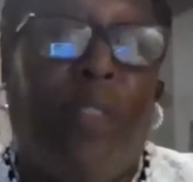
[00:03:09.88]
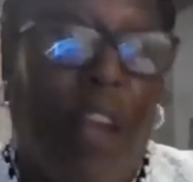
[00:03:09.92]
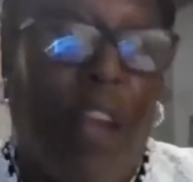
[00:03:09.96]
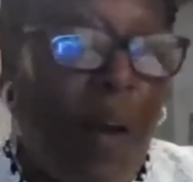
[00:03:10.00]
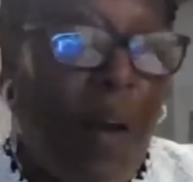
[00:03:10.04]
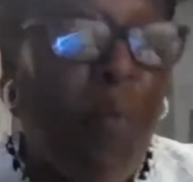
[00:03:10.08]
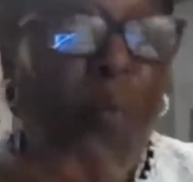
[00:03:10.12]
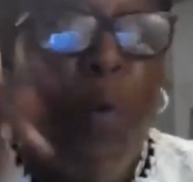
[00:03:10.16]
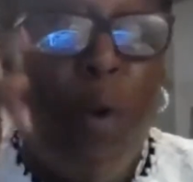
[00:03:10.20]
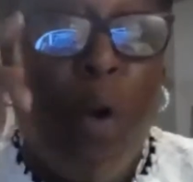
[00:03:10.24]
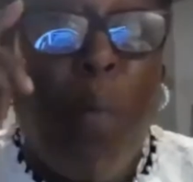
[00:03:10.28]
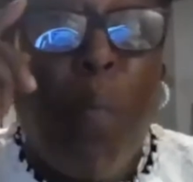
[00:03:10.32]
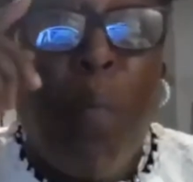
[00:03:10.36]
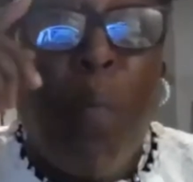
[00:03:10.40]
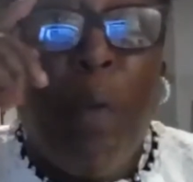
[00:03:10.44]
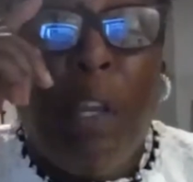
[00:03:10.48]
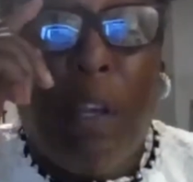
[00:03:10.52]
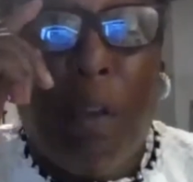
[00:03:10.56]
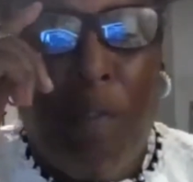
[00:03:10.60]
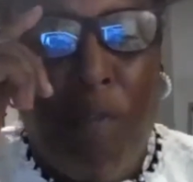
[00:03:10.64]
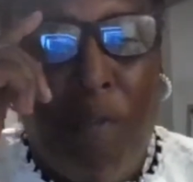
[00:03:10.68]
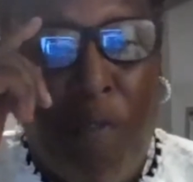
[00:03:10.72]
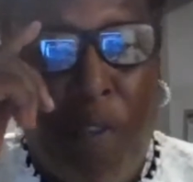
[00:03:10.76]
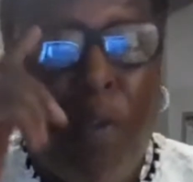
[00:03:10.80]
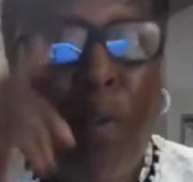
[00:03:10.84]
there will be
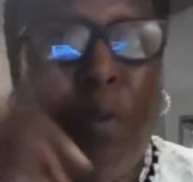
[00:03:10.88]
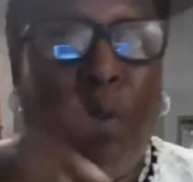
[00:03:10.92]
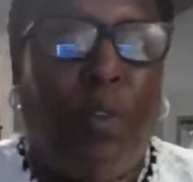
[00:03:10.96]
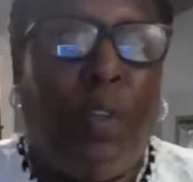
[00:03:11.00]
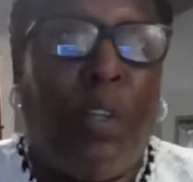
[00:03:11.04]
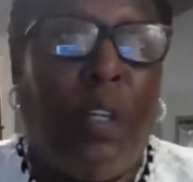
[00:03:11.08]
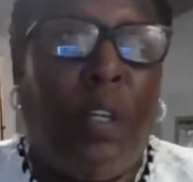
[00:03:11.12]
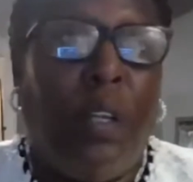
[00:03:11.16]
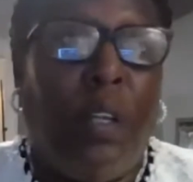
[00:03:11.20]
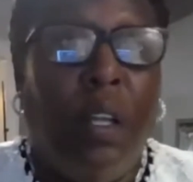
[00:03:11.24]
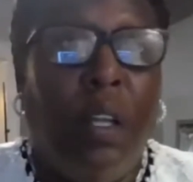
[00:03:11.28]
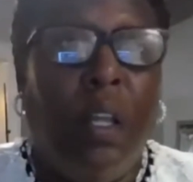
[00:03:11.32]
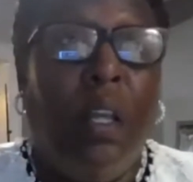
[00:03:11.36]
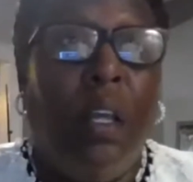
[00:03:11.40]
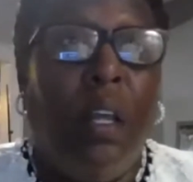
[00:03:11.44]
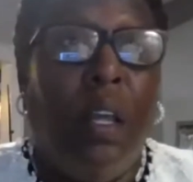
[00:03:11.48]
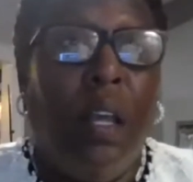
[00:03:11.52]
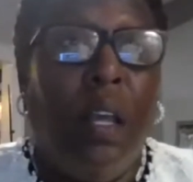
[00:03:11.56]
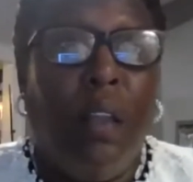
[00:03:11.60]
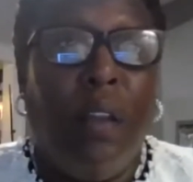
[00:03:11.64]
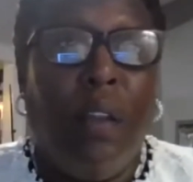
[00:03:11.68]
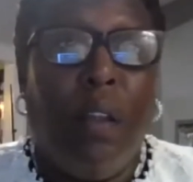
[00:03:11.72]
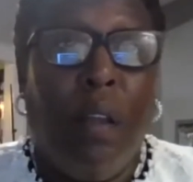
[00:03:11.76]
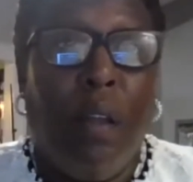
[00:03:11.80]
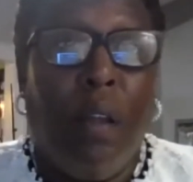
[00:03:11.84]
confusion
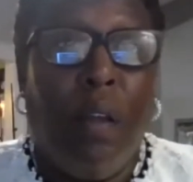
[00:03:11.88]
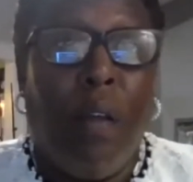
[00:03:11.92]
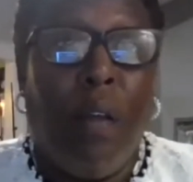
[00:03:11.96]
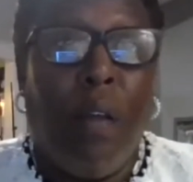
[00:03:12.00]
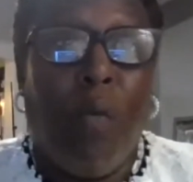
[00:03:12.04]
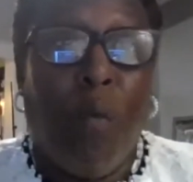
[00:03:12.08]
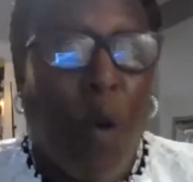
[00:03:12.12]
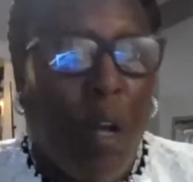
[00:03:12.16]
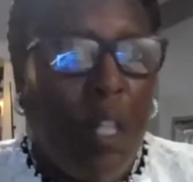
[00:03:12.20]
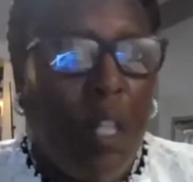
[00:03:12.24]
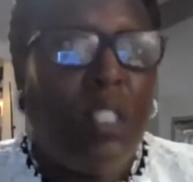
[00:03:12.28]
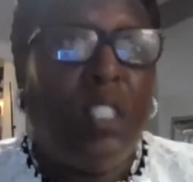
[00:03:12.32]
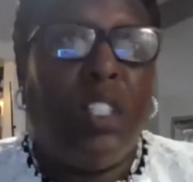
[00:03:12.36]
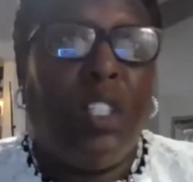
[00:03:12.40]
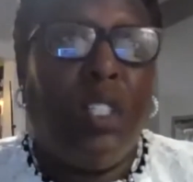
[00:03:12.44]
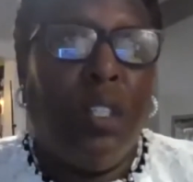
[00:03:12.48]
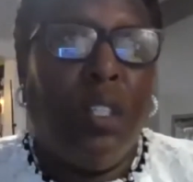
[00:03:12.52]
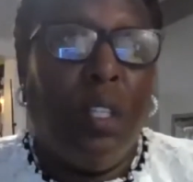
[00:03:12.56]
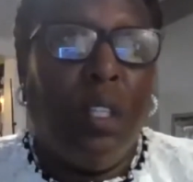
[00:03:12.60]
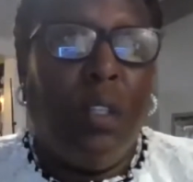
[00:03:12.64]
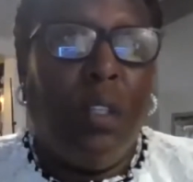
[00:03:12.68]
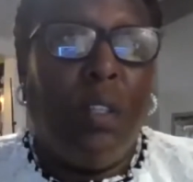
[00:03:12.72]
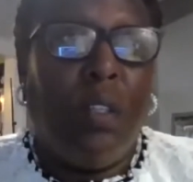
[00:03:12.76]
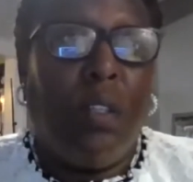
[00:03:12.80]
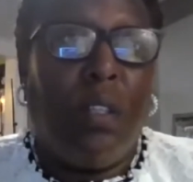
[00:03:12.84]
once
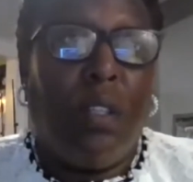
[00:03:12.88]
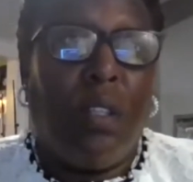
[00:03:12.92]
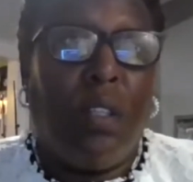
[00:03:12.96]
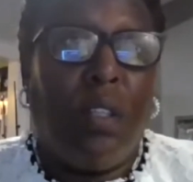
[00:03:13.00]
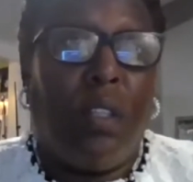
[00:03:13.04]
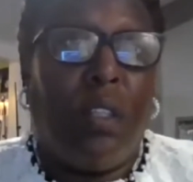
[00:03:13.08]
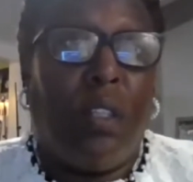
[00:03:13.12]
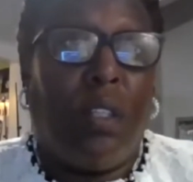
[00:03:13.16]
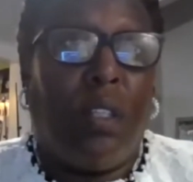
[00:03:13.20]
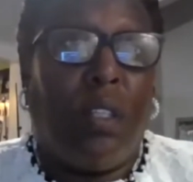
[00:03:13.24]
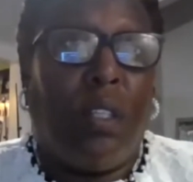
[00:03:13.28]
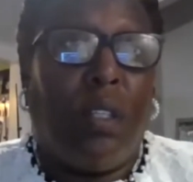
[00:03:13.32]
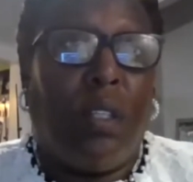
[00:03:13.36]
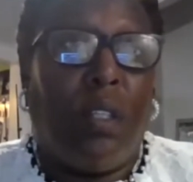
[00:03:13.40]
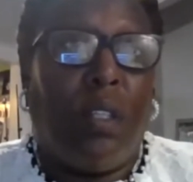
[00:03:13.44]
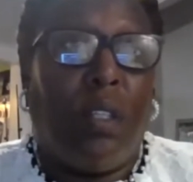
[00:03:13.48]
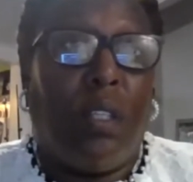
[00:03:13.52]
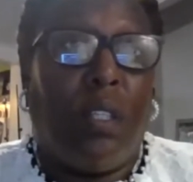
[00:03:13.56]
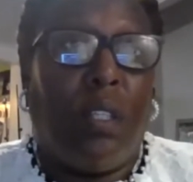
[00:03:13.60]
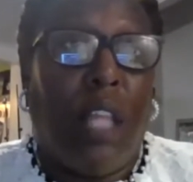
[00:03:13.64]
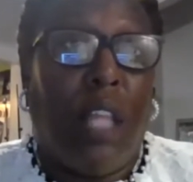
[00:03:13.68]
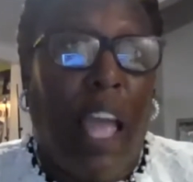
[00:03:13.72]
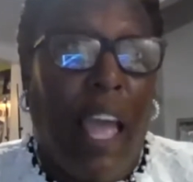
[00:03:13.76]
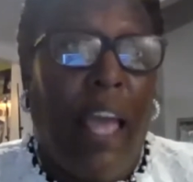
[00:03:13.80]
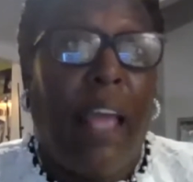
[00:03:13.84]

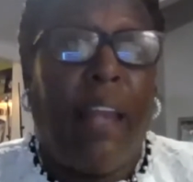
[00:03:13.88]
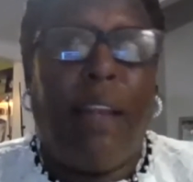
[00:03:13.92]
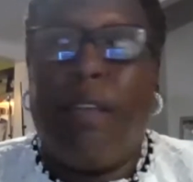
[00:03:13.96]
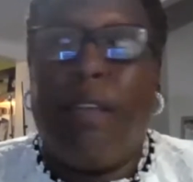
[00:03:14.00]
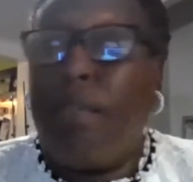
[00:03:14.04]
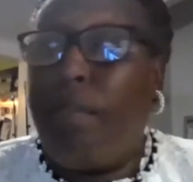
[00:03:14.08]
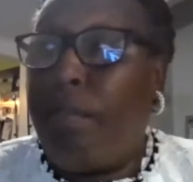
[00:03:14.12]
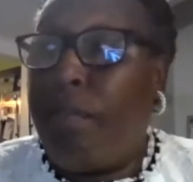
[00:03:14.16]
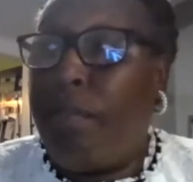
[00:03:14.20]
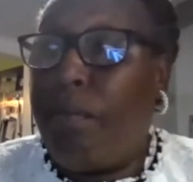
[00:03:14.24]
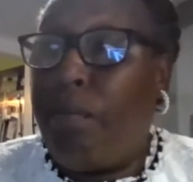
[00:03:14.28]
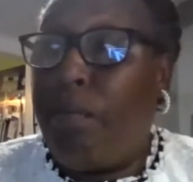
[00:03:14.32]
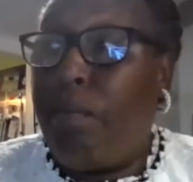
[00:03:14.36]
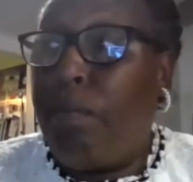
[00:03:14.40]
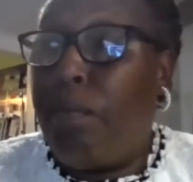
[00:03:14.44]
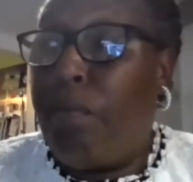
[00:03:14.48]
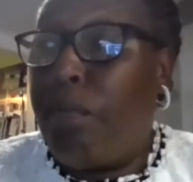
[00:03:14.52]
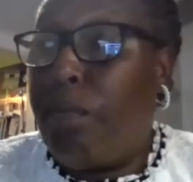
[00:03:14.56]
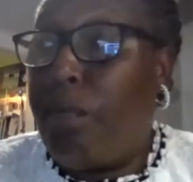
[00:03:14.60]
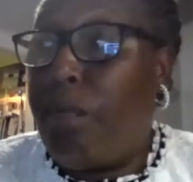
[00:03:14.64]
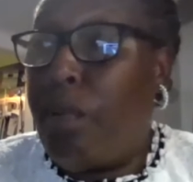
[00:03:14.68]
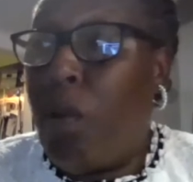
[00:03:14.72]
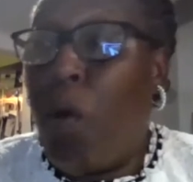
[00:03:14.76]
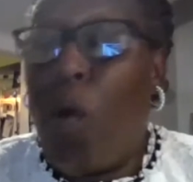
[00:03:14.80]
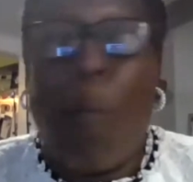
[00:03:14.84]
that
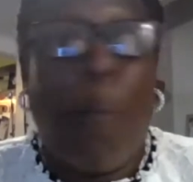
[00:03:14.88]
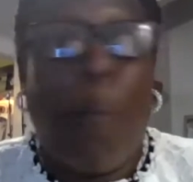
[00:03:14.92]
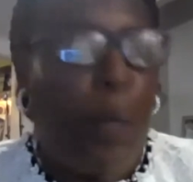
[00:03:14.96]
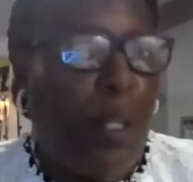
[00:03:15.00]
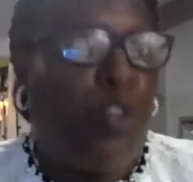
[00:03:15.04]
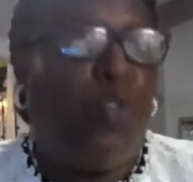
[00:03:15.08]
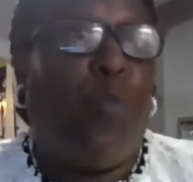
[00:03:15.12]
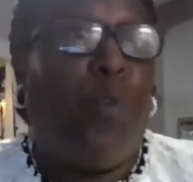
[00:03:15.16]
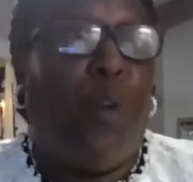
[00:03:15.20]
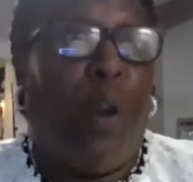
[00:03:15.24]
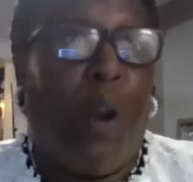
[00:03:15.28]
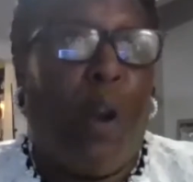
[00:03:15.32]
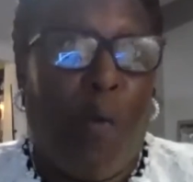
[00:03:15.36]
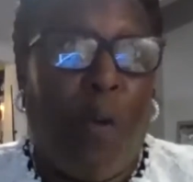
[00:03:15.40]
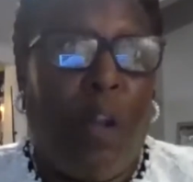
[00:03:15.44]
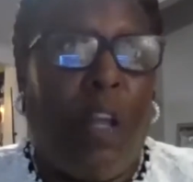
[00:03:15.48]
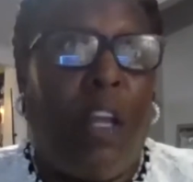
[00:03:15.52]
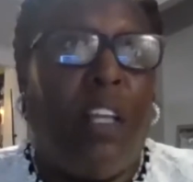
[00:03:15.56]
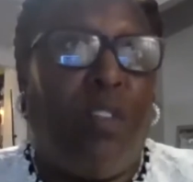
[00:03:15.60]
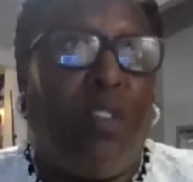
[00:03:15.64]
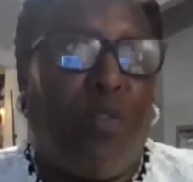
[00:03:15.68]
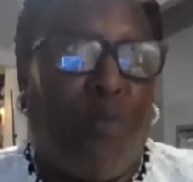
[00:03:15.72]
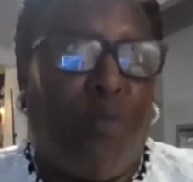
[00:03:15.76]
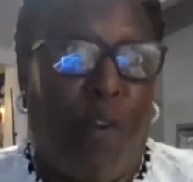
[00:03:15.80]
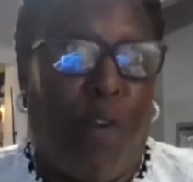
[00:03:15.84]
obituary
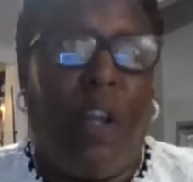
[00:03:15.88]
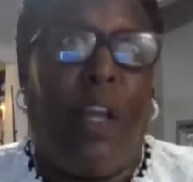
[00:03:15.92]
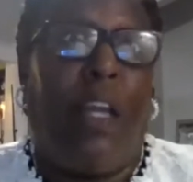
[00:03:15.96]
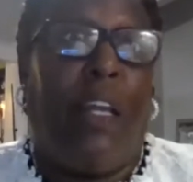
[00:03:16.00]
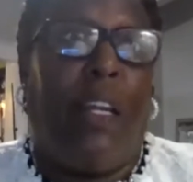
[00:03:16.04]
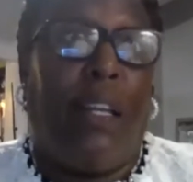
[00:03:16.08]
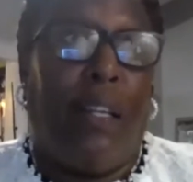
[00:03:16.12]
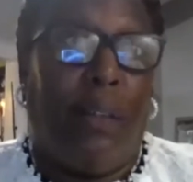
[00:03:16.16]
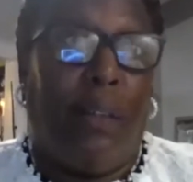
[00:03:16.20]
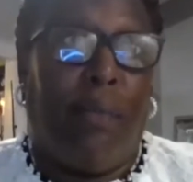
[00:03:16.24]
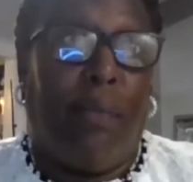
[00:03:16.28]
is read.